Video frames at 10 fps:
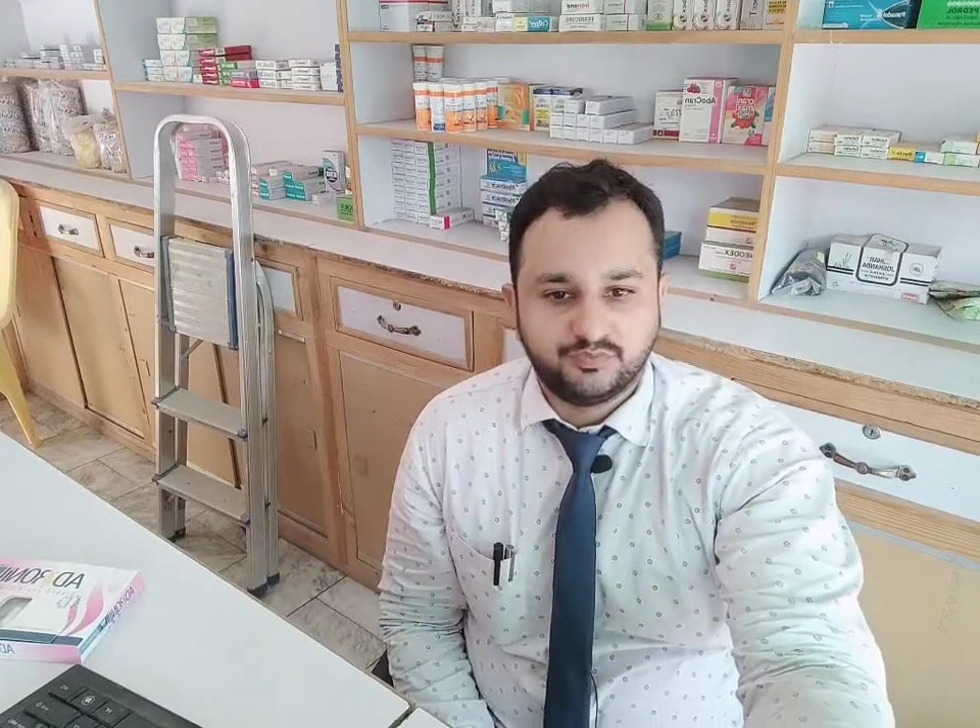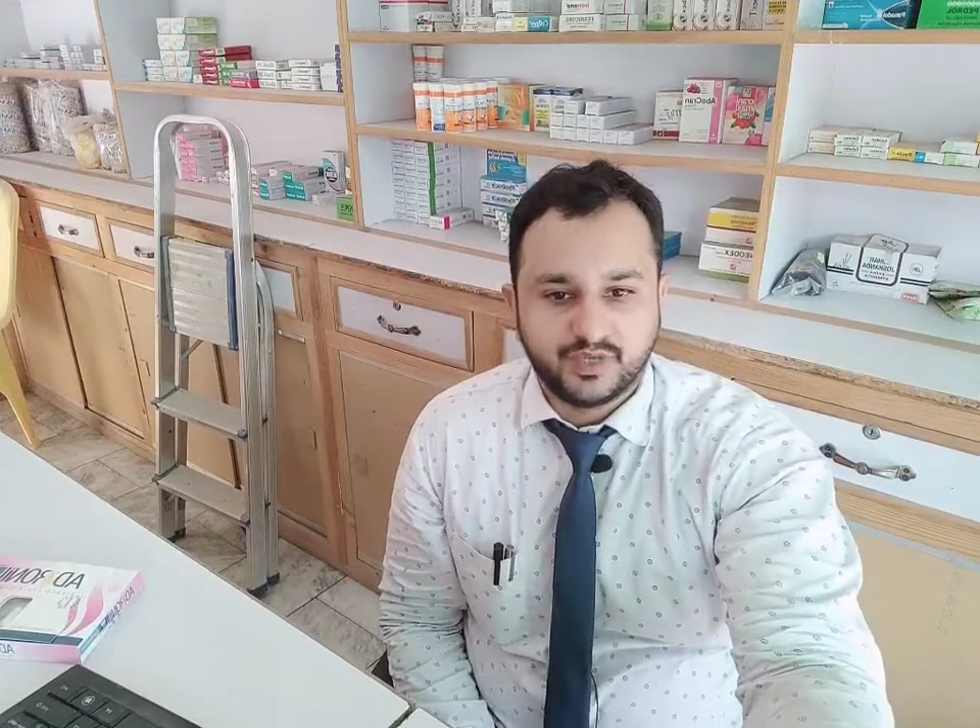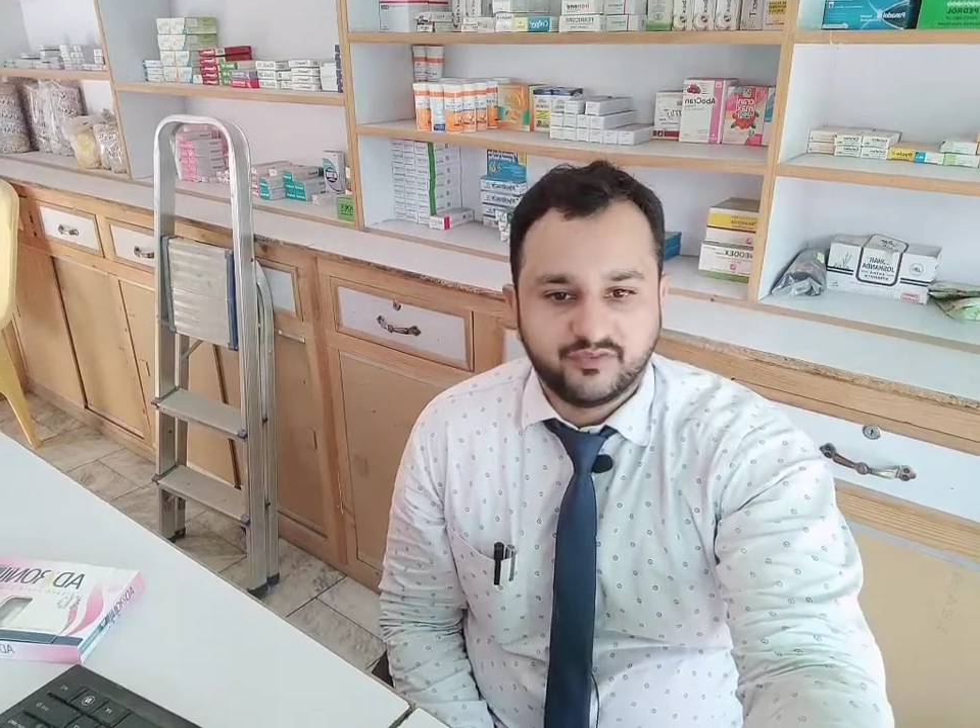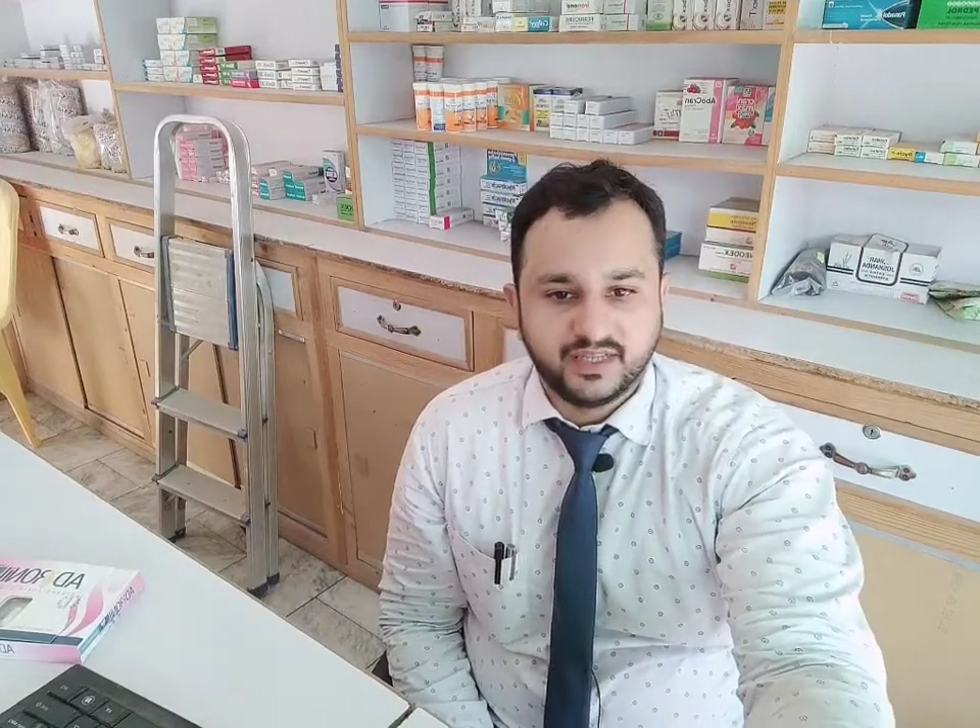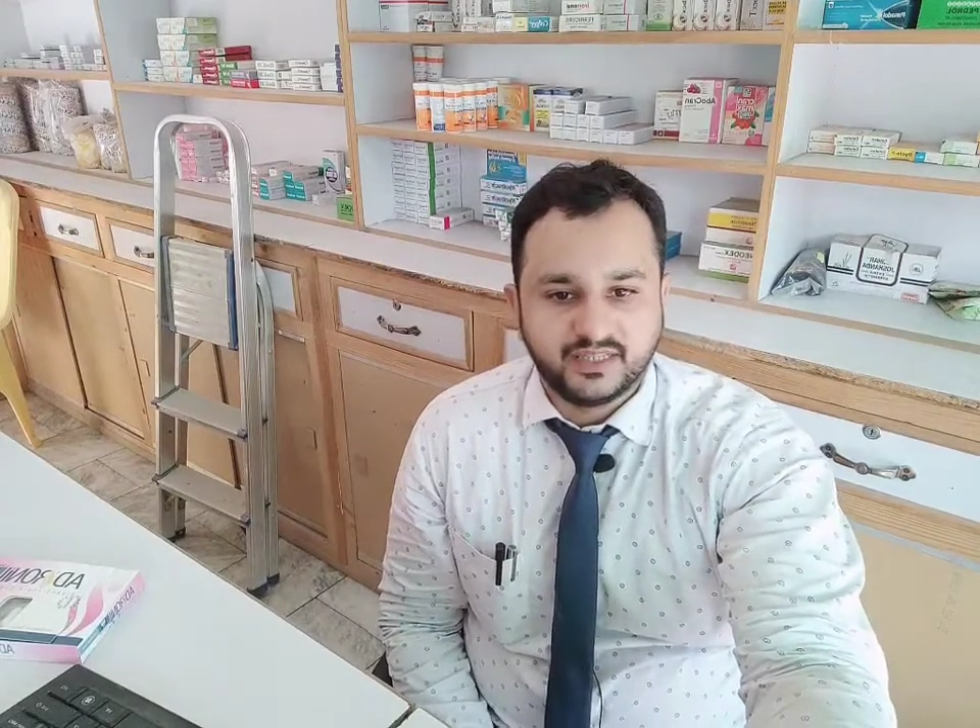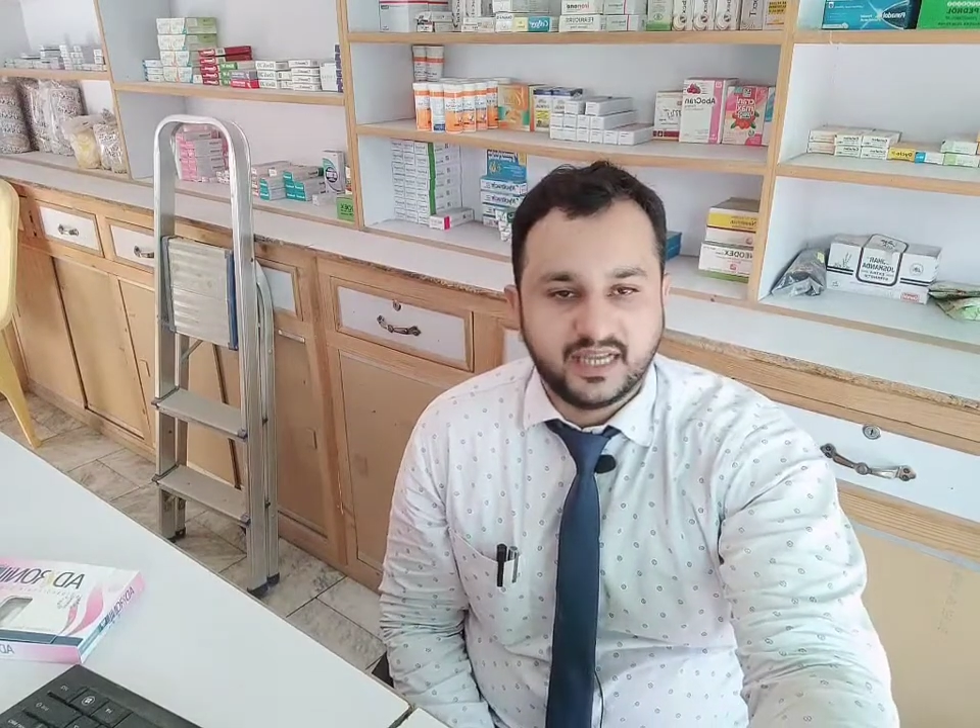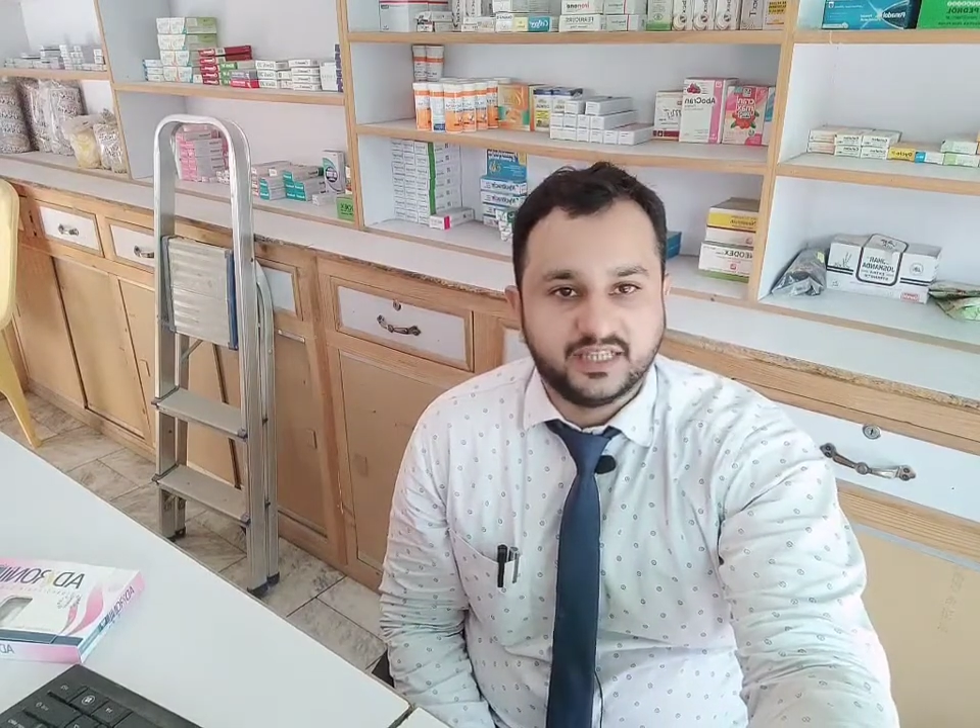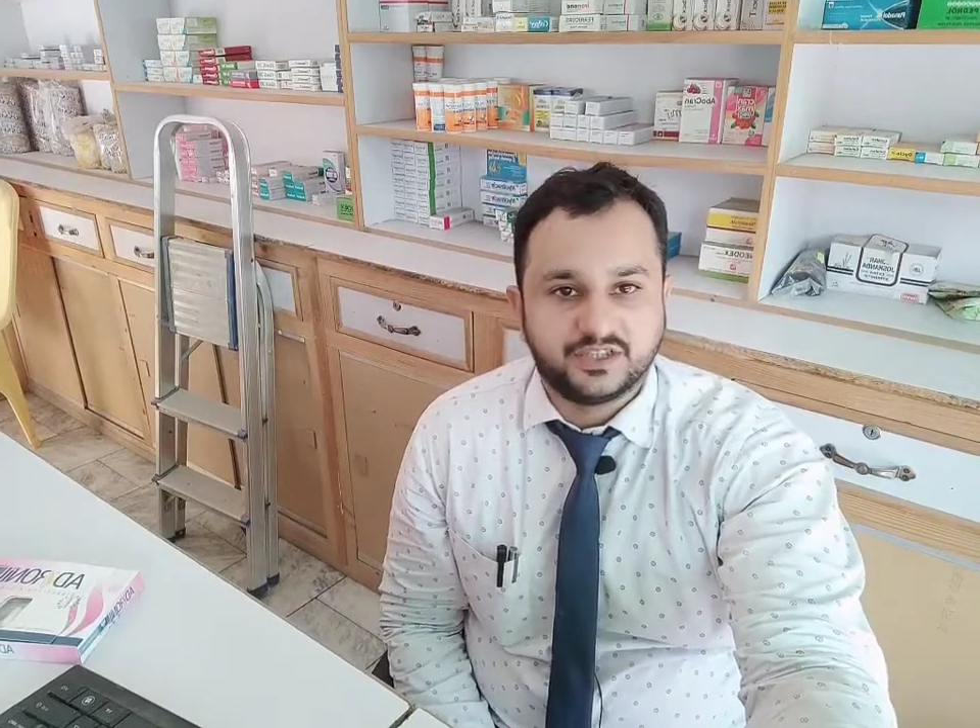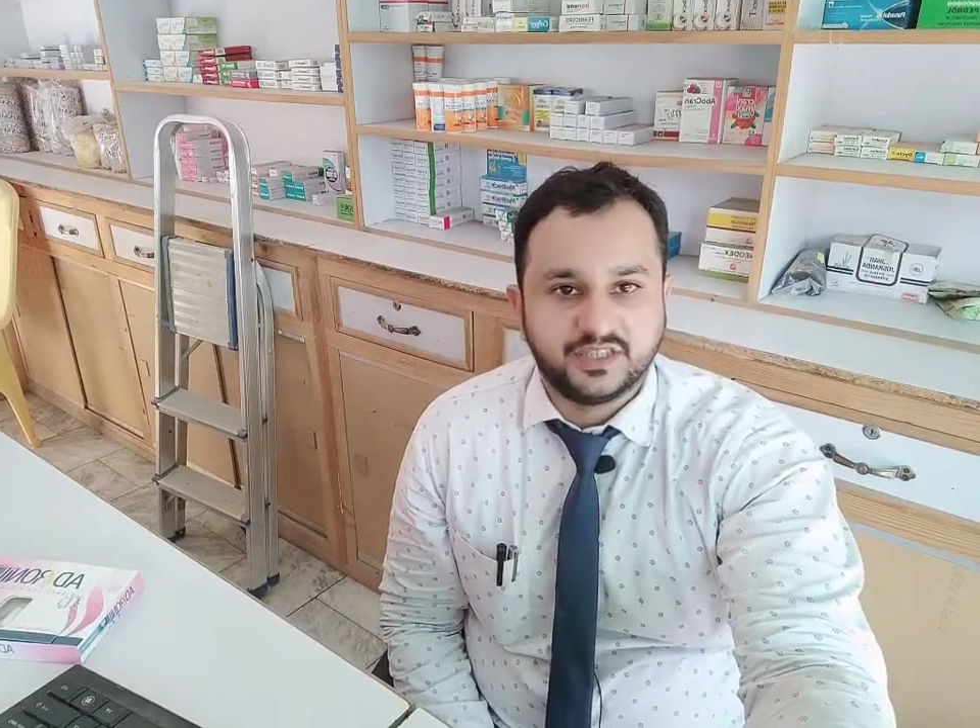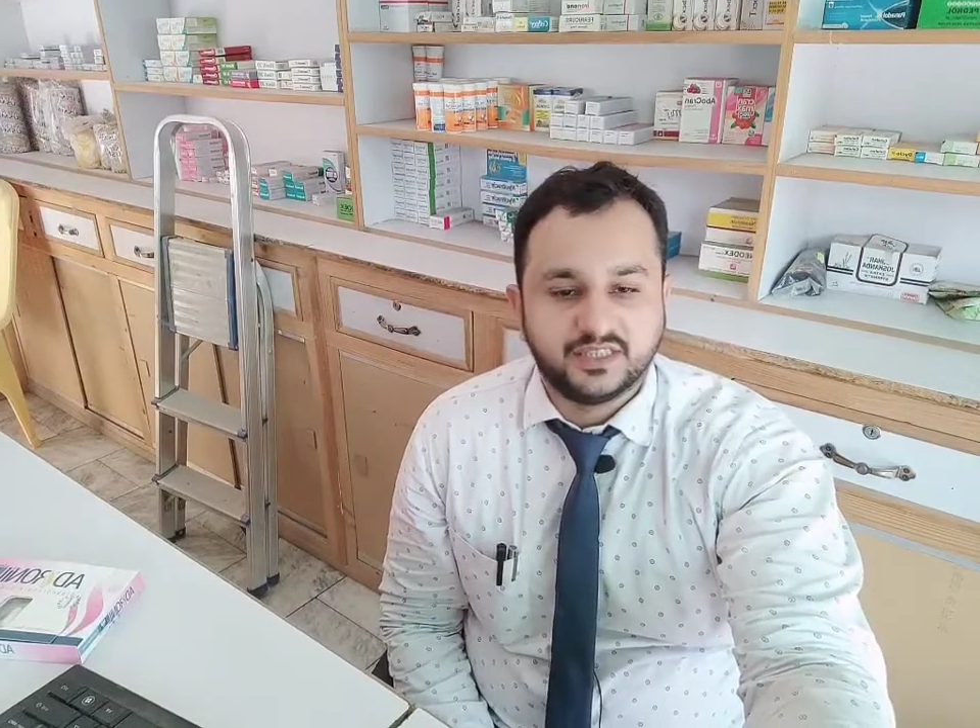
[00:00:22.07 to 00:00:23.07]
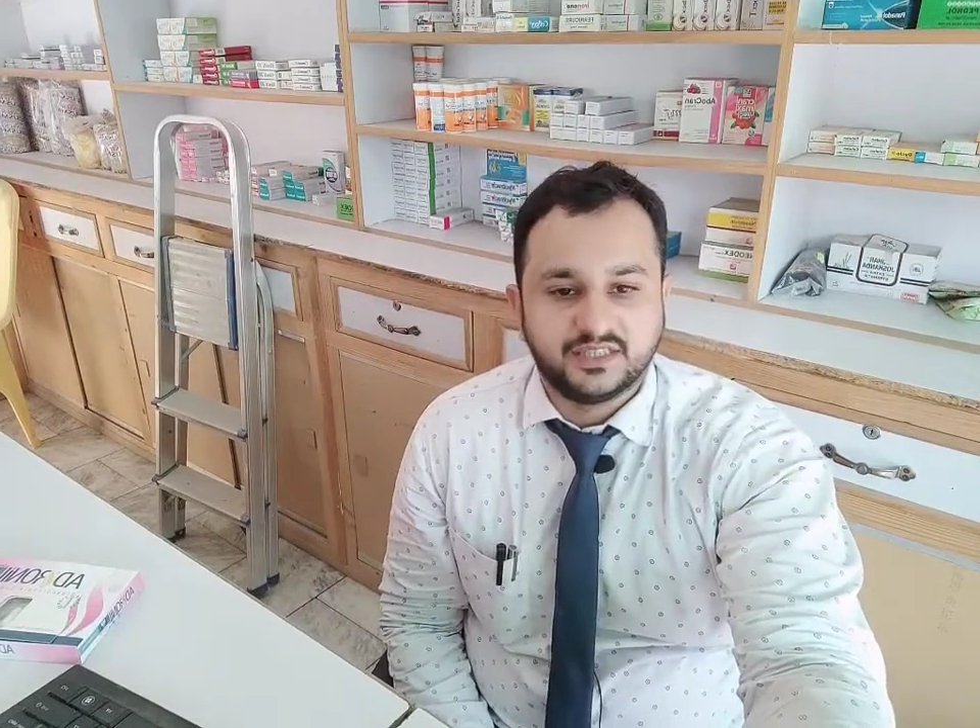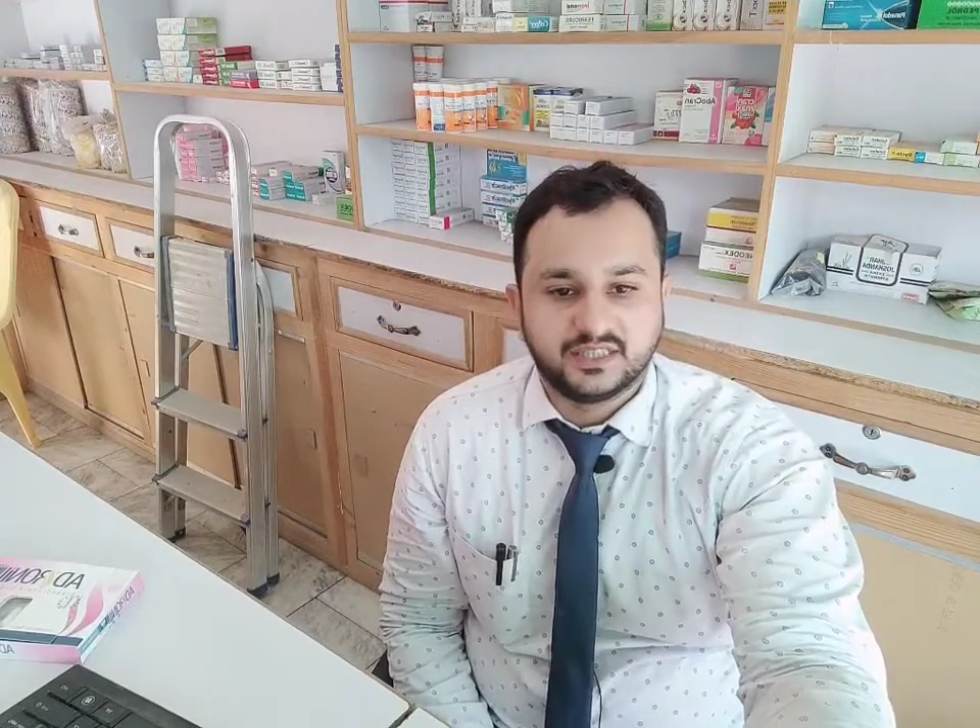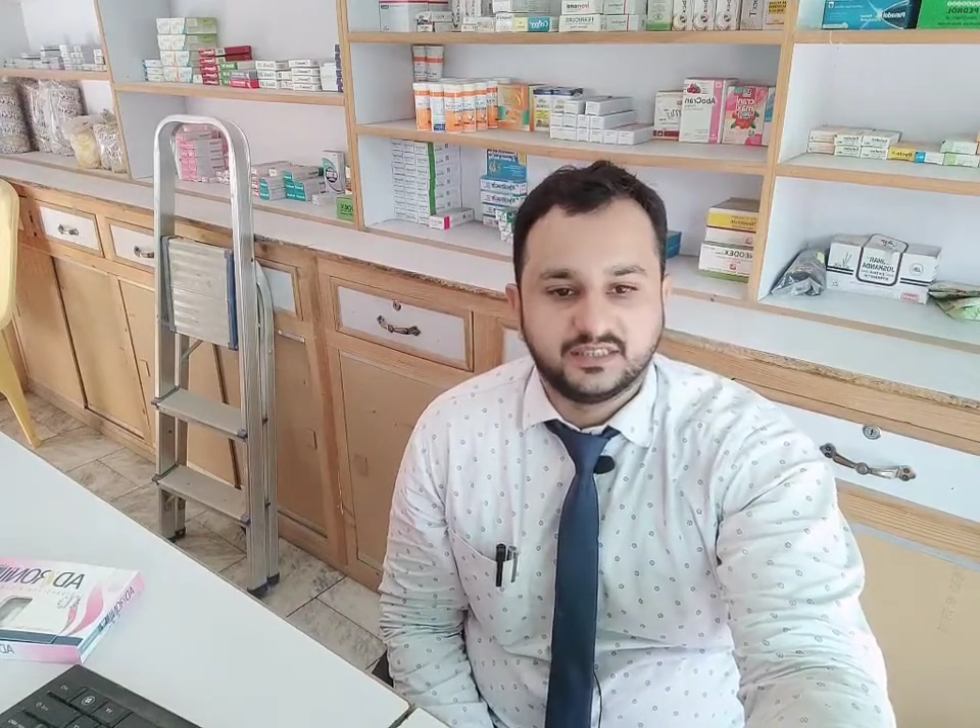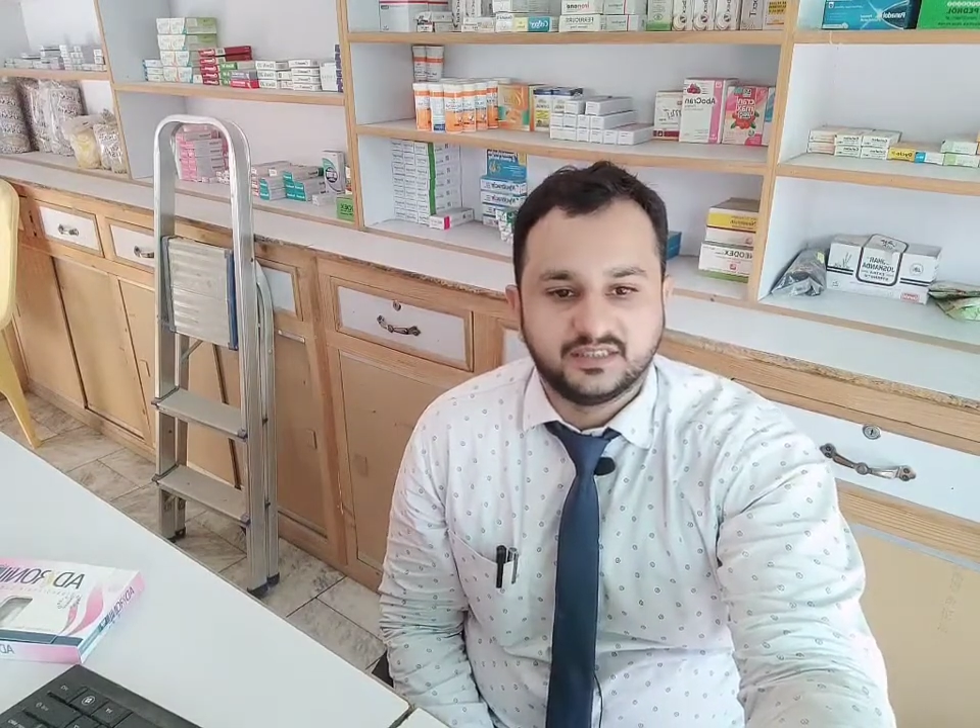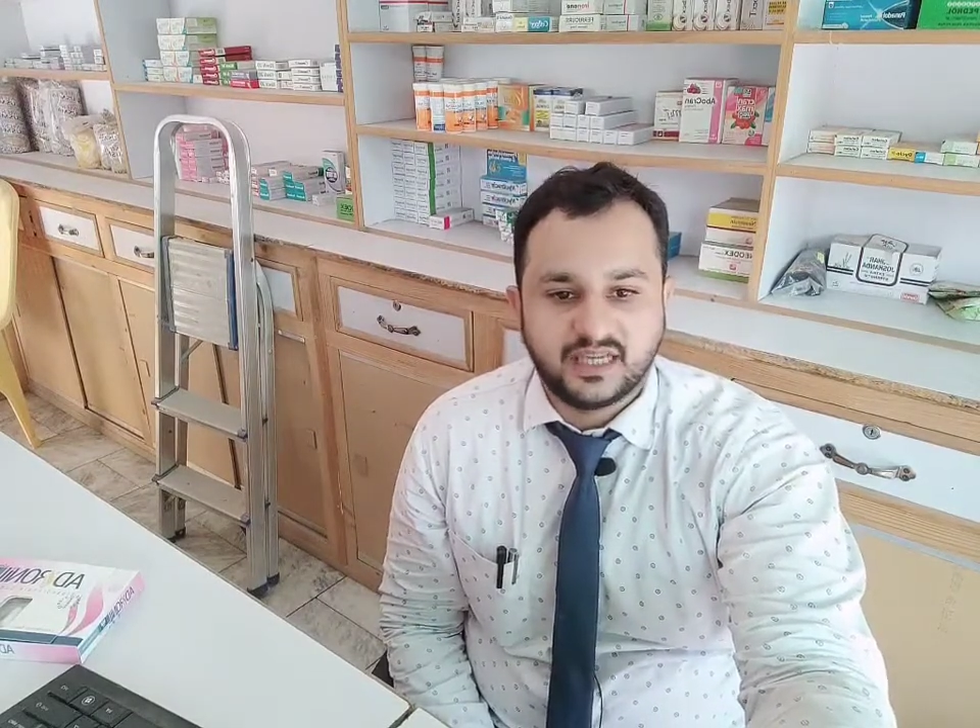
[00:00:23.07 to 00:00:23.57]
prevent and treat certain